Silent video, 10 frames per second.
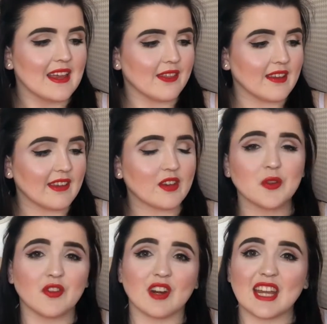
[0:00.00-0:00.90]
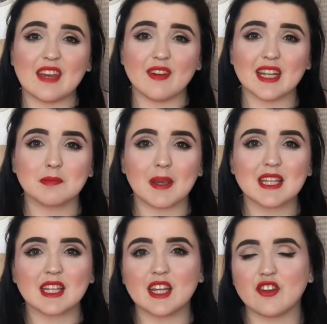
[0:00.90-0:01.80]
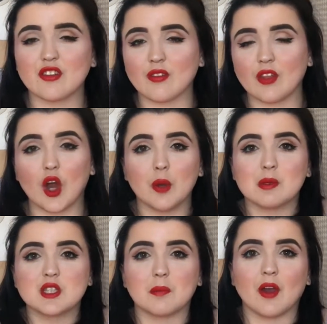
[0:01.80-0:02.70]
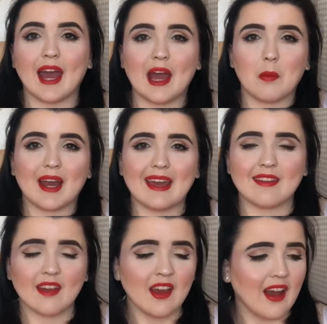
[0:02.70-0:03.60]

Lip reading: This is called the reliever. It's basically just something that opens up your airways.